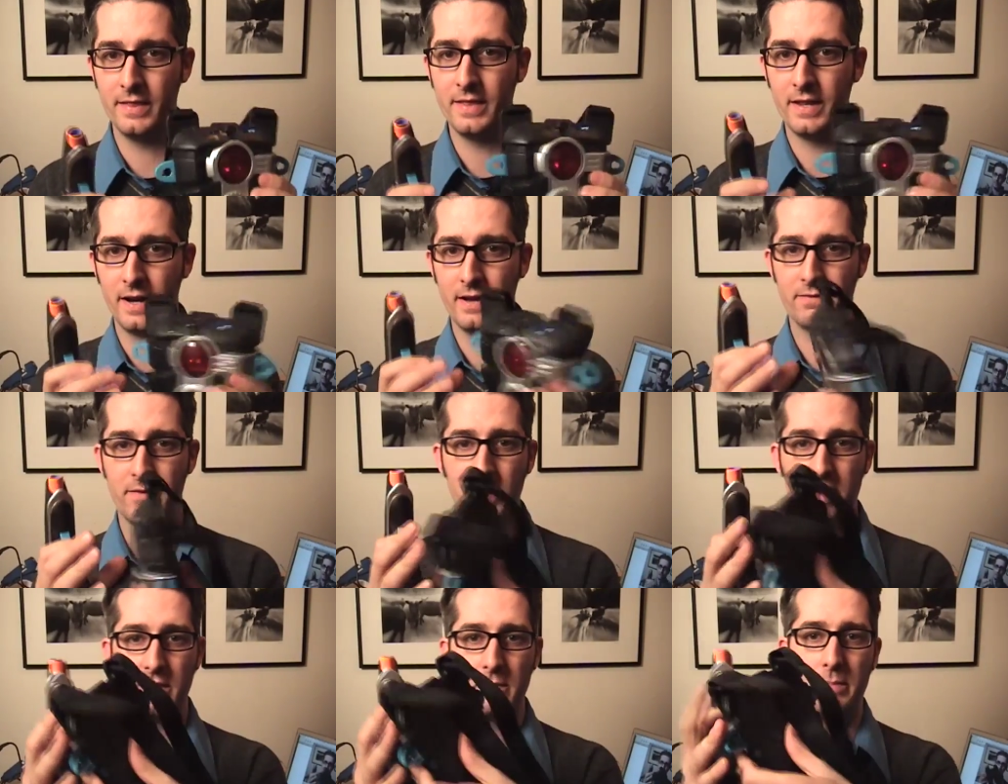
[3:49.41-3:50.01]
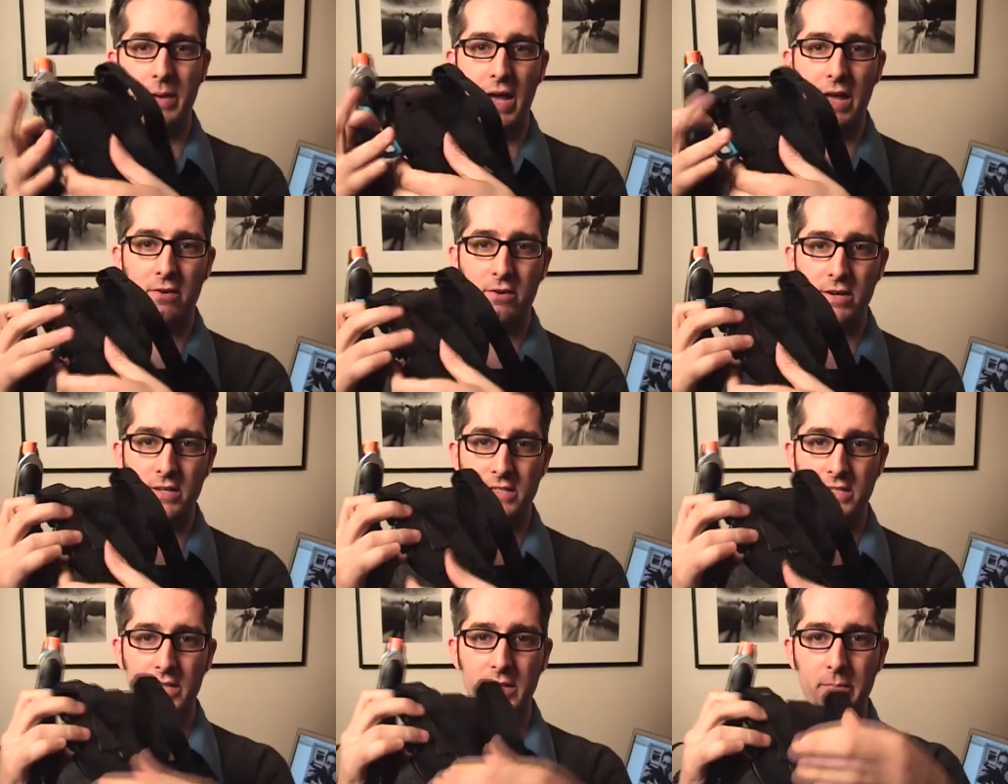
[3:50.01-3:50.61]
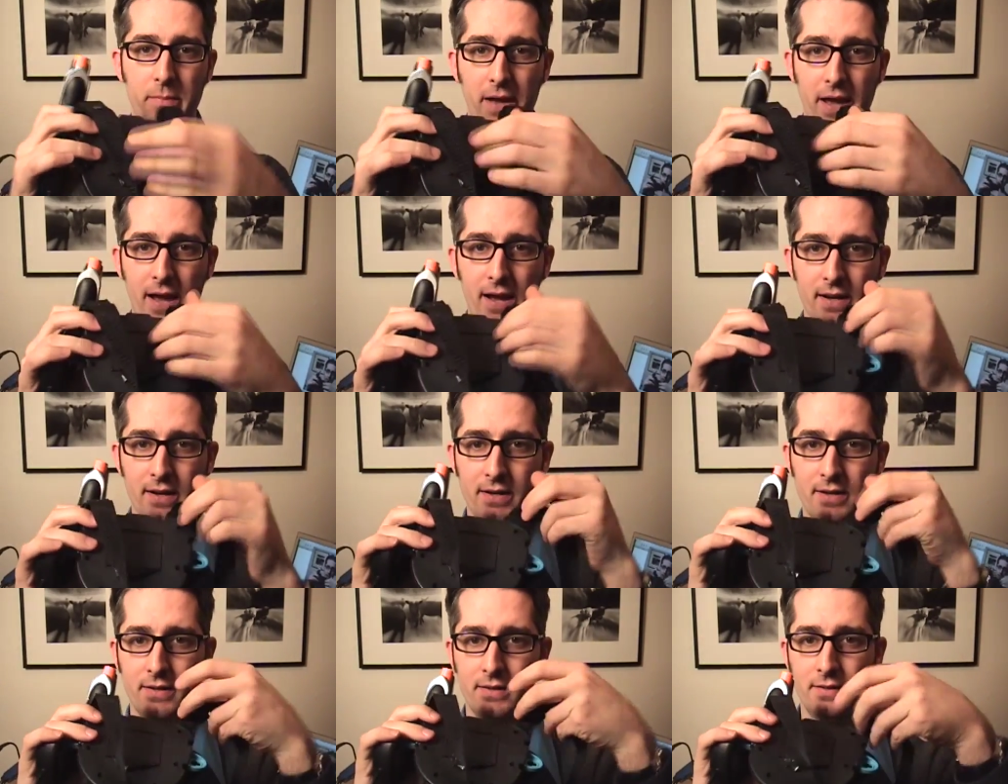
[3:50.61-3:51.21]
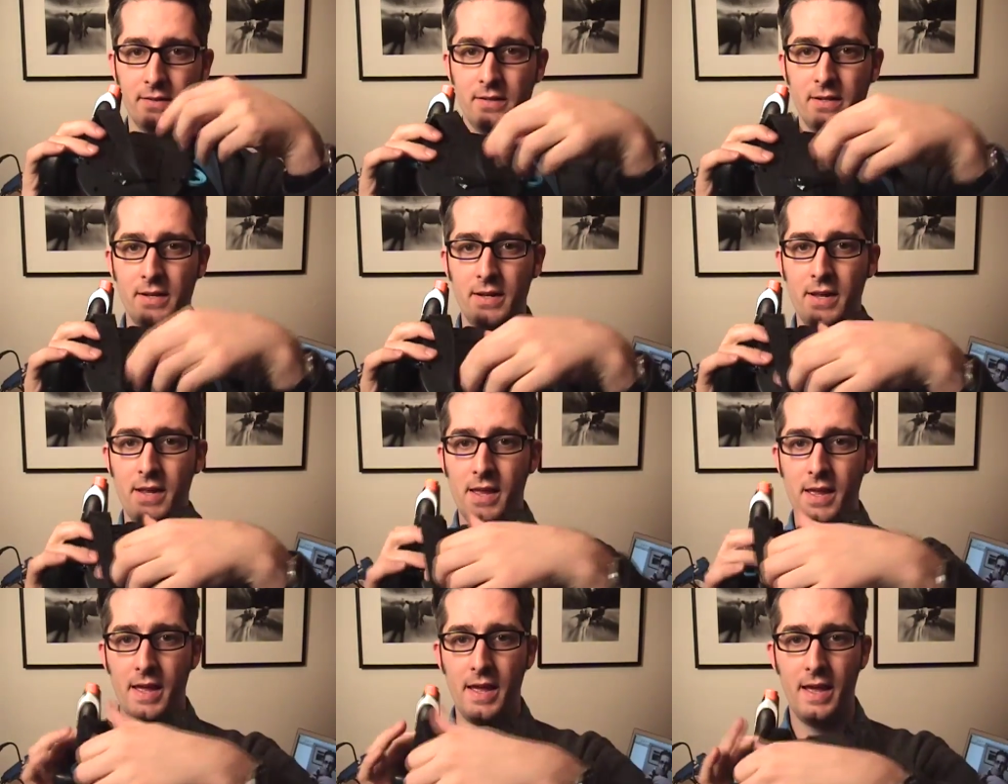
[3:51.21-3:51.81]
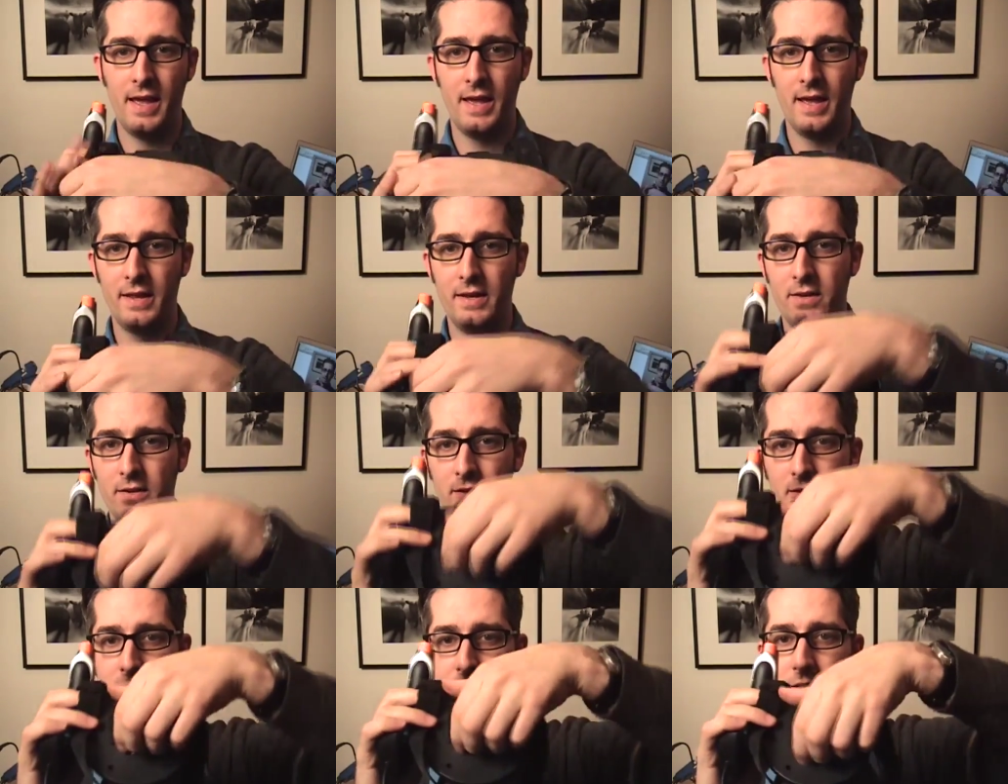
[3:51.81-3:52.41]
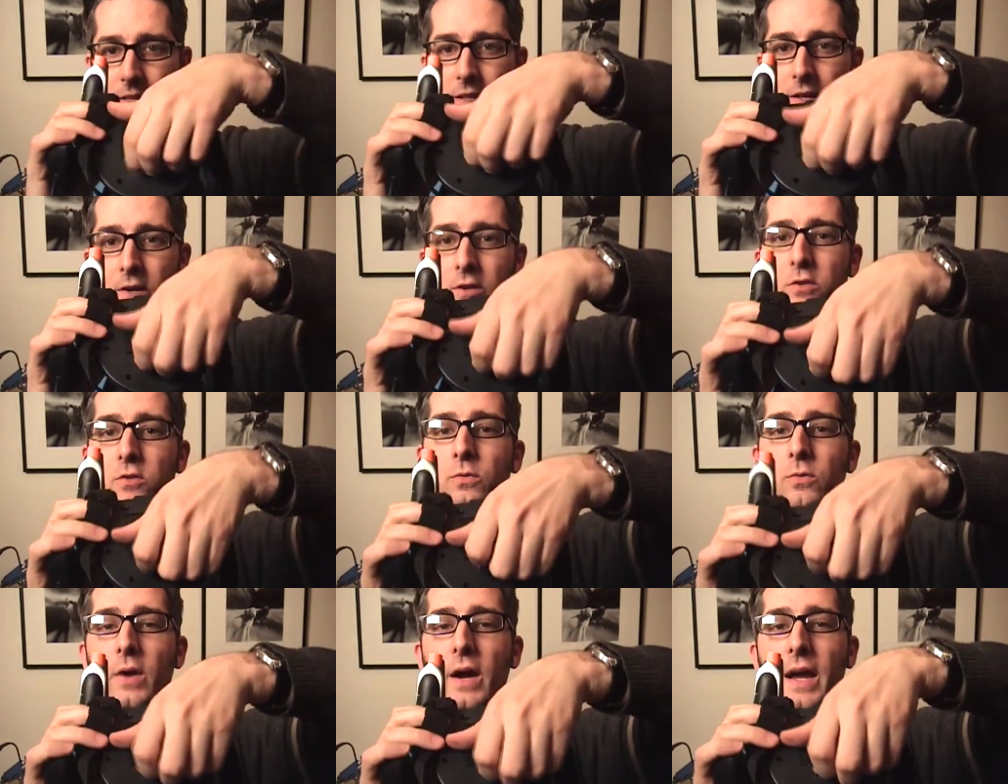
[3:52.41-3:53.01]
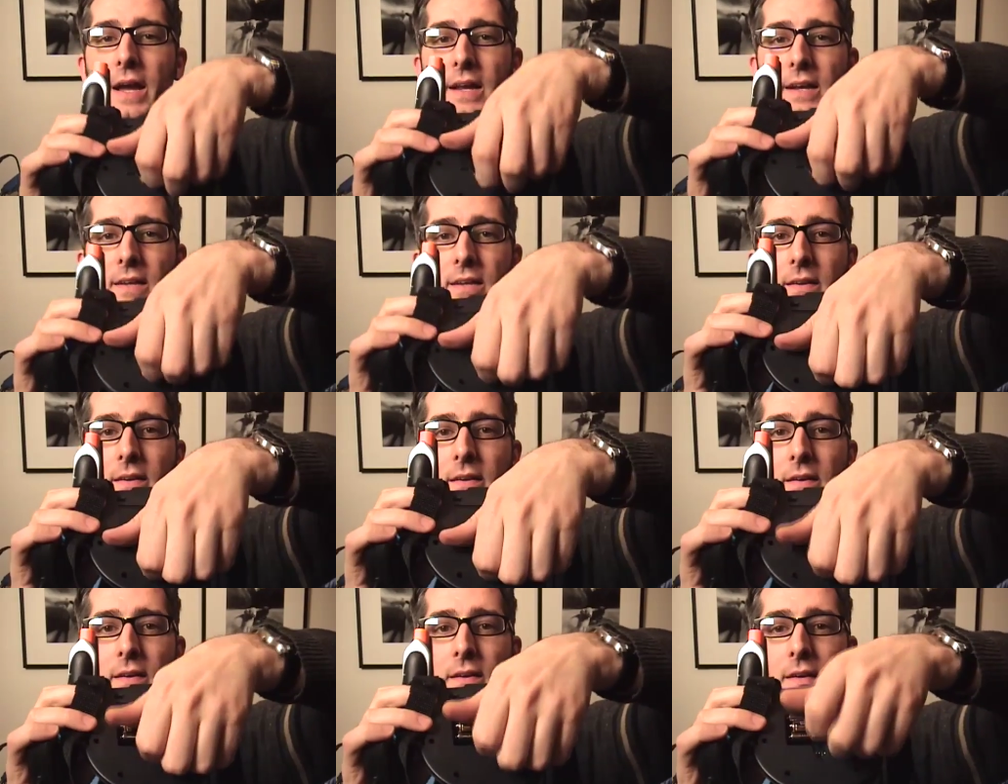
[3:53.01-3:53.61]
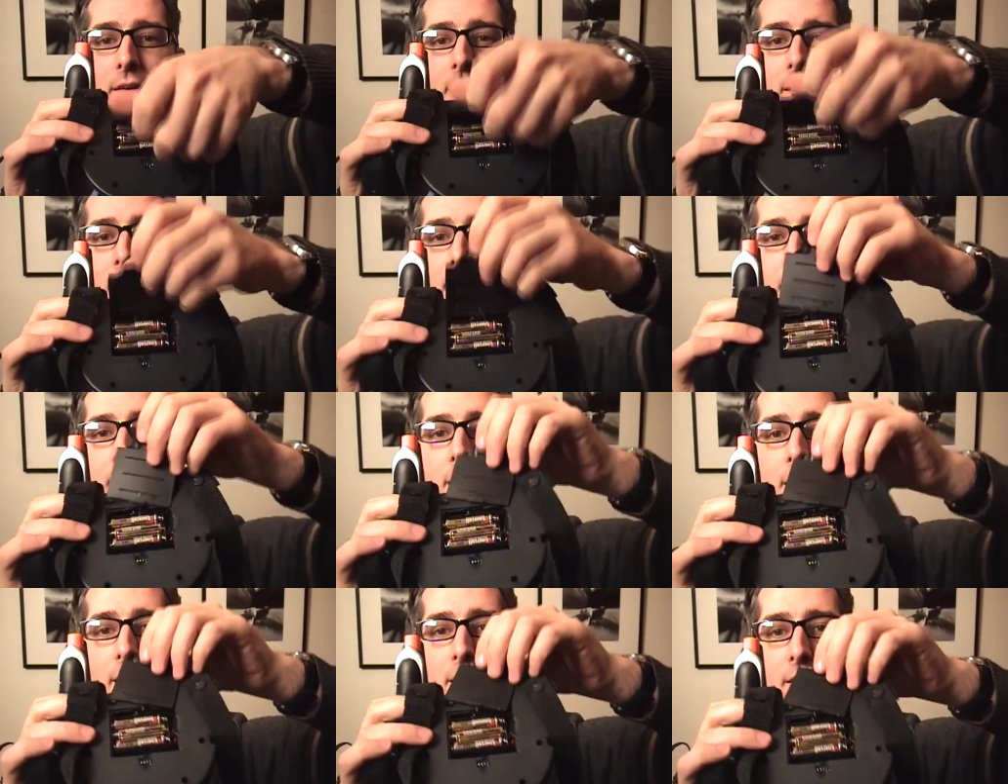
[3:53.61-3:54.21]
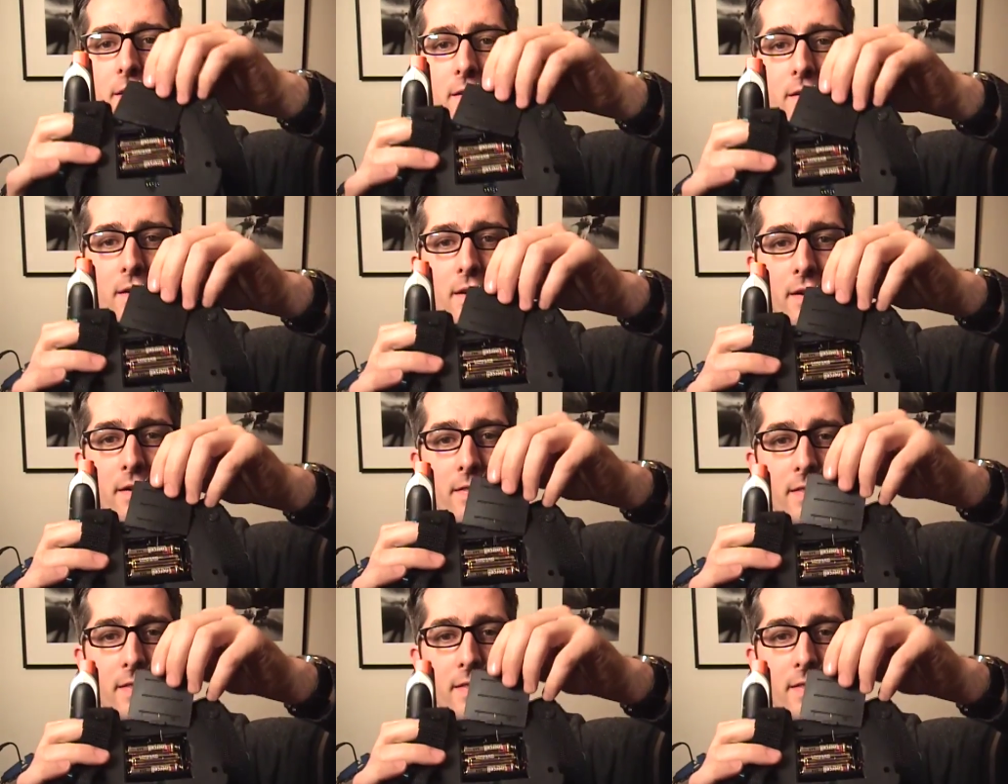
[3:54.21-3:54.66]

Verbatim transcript: And then I've got the batteries in the back, and you can see those right here.